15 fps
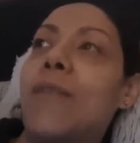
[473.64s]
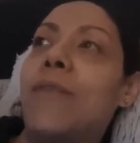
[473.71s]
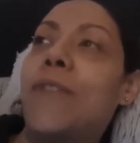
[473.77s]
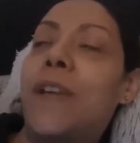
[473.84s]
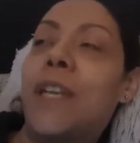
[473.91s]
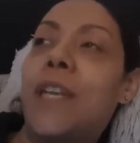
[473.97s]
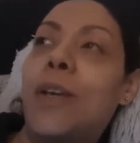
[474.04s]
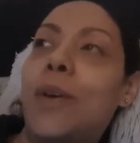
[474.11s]

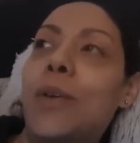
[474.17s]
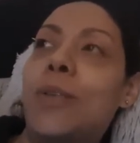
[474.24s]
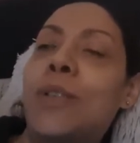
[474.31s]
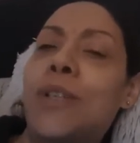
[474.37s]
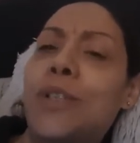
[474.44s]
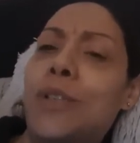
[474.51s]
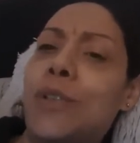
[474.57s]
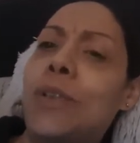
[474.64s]
videos
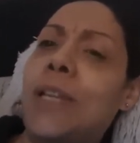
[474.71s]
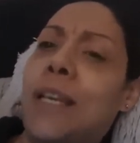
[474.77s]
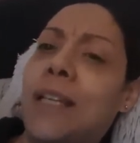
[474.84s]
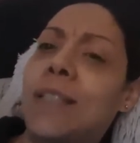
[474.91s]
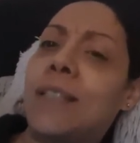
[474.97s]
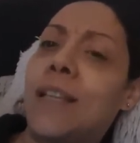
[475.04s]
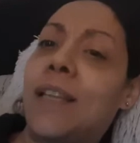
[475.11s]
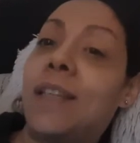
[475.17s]
because, you know, like
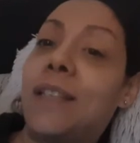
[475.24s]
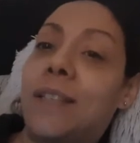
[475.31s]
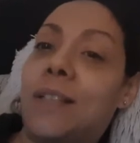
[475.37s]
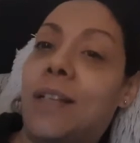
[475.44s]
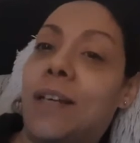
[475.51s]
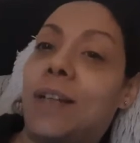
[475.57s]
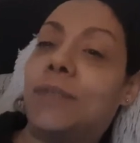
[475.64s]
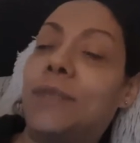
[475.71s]
I said, there's a
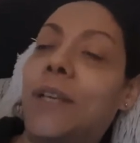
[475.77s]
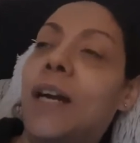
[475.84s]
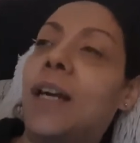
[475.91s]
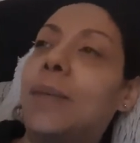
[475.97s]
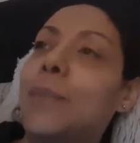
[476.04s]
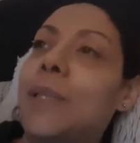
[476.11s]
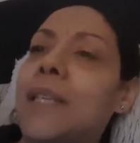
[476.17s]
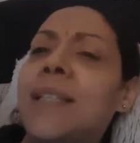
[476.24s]
lot of
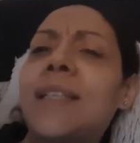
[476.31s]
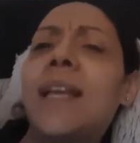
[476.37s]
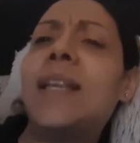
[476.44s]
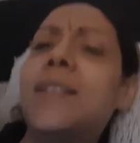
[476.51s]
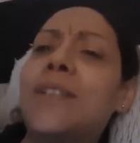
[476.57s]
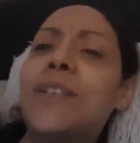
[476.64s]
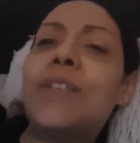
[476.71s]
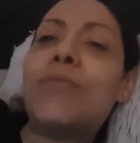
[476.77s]
Vlogmas
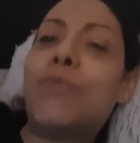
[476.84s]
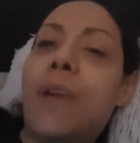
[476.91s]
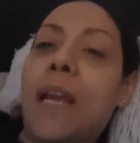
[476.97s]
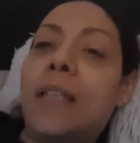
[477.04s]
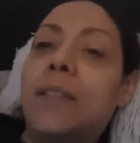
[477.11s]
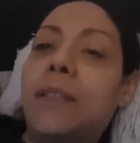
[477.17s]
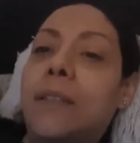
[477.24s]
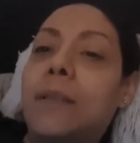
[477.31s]
and just
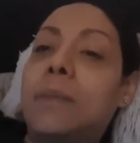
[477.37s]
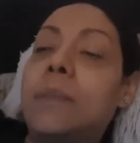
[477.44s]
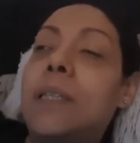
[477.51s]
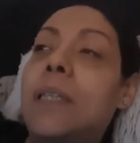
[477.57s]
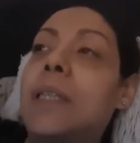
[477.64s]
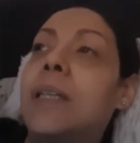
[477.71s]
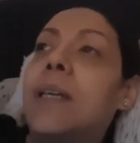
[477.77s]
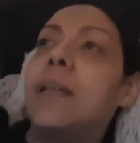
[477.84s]
random
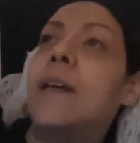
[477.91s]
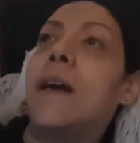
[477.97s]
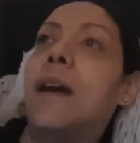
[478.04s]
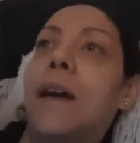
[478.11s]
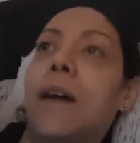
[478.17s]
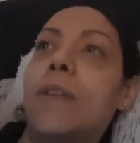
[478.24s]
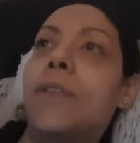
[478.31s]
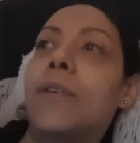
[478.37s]

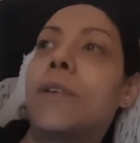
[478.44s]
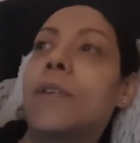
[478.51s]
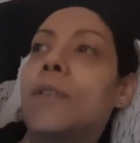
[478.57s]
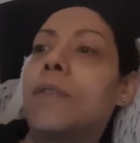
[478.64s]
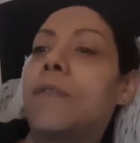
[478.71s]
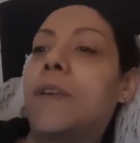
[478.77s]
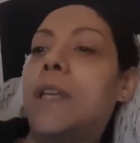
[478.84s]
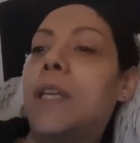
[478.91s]
other
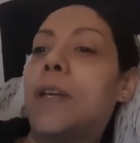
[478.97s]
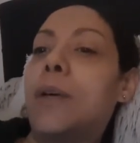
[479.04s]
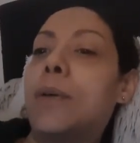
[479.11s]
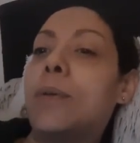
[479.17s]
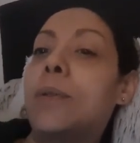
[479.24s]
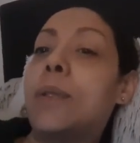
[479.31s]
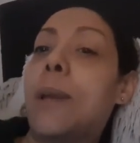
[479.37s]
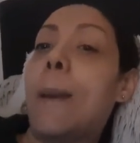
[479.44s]

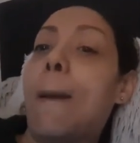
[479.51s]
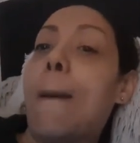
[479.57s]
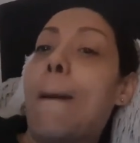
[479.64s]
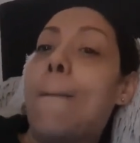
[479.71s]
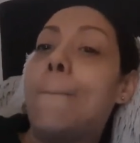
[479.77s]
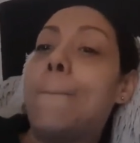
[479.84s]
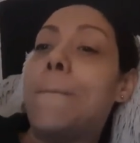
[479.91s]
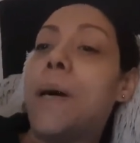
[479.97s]
videos.
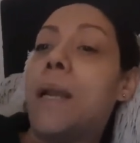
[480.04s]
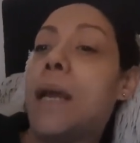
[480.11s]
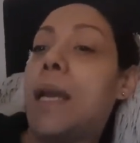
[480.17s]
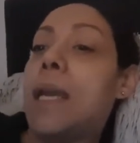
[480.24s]
But I